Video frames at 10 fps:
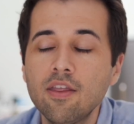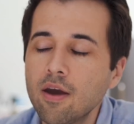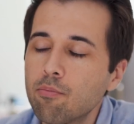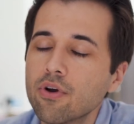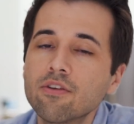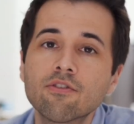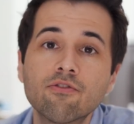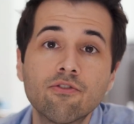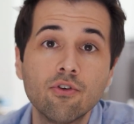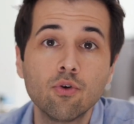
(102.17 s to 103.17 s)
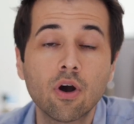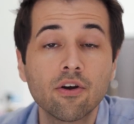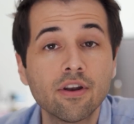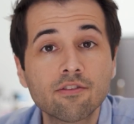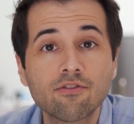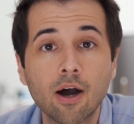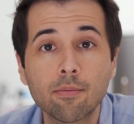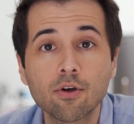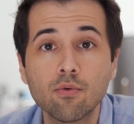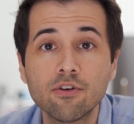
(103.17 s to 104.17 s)
And that brings us to our next
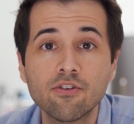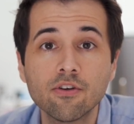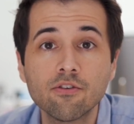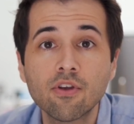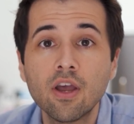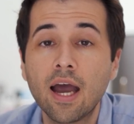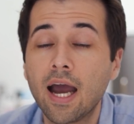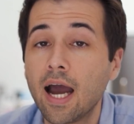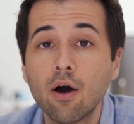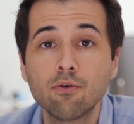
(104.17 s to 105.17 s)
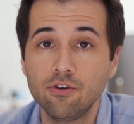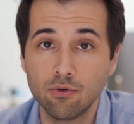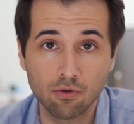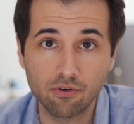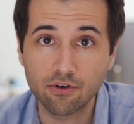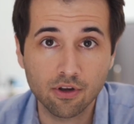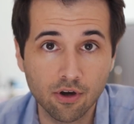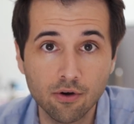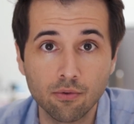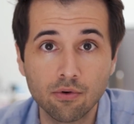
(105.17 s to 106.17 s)
topic, which is how do you learn to
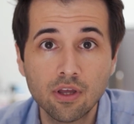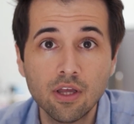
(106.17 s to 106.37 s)
code?